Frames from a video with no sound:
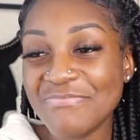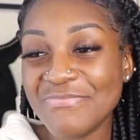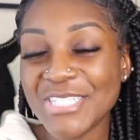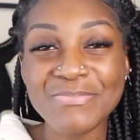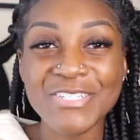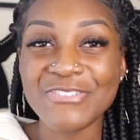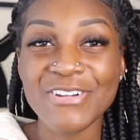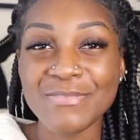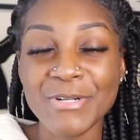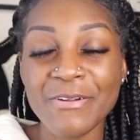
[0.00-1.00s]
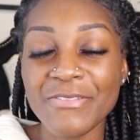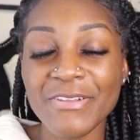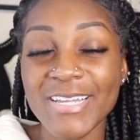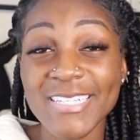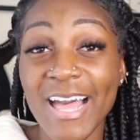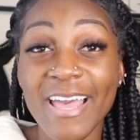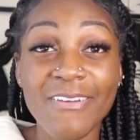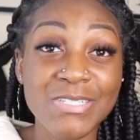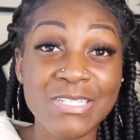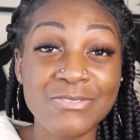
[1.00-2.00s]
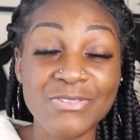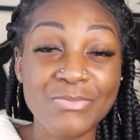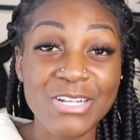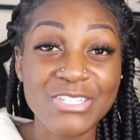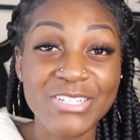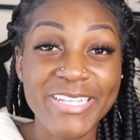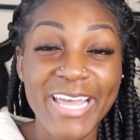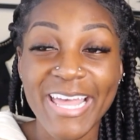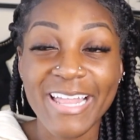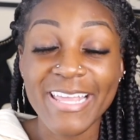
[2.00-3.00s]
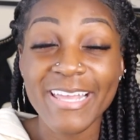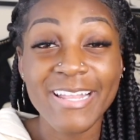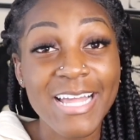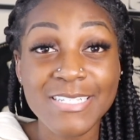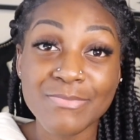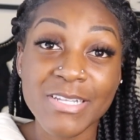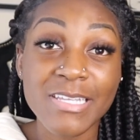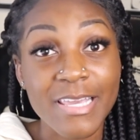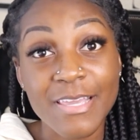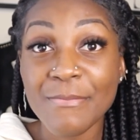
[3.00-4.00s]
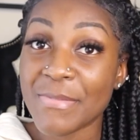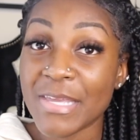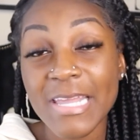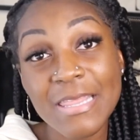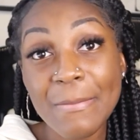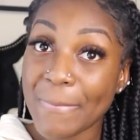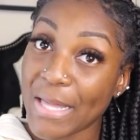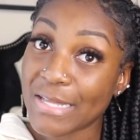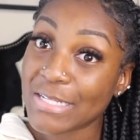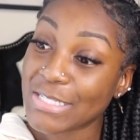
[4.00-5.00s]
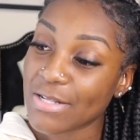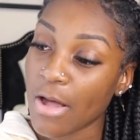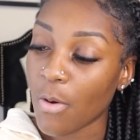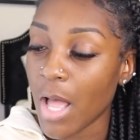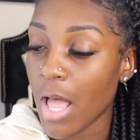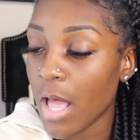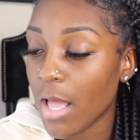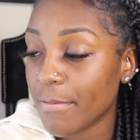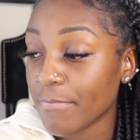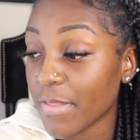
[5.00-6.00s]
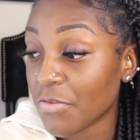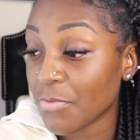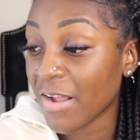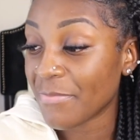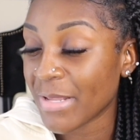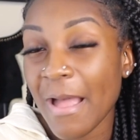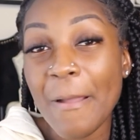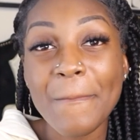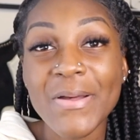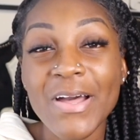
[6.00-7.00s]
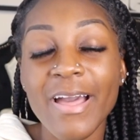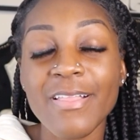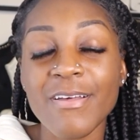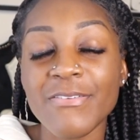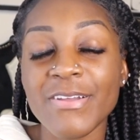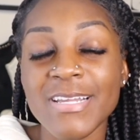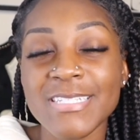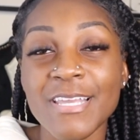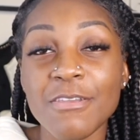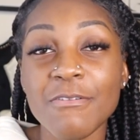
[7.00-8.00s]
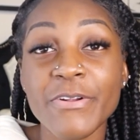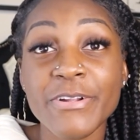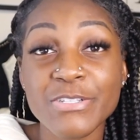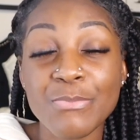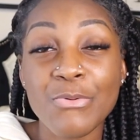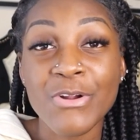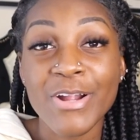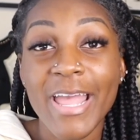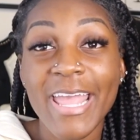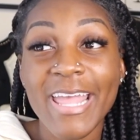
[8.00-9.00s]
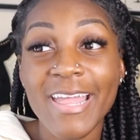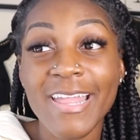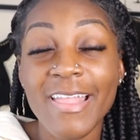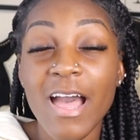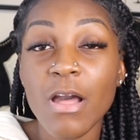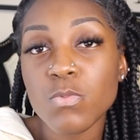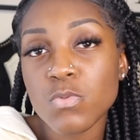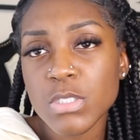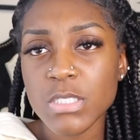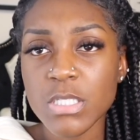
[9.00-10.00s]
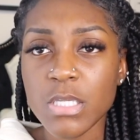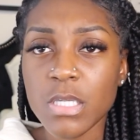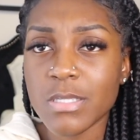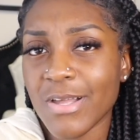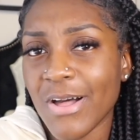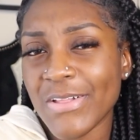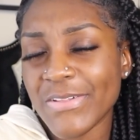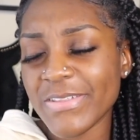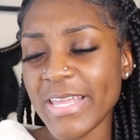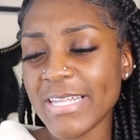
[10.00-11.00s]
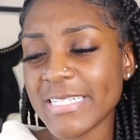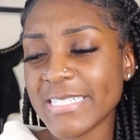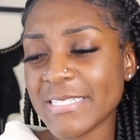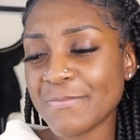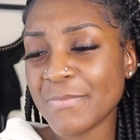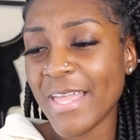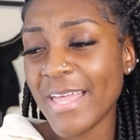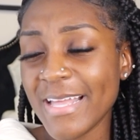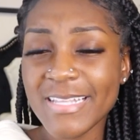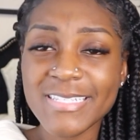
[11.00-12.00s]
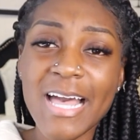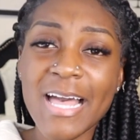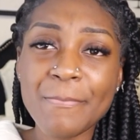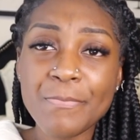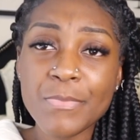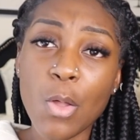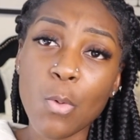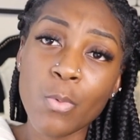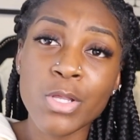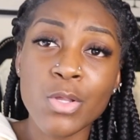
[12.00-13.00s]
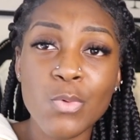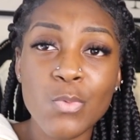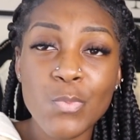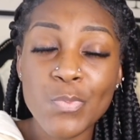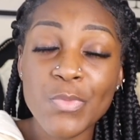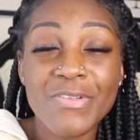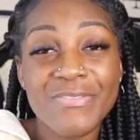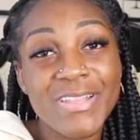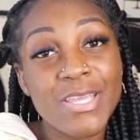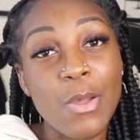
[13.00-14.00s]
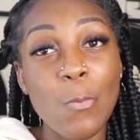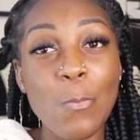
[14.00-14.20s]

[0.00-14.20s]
Just being transparent with you guys. I have seasonal depression and it has been kicking me in the butt. So that's where I've been at. But I love you guys. Thank you for your support, and I will see y'all next time with a new video.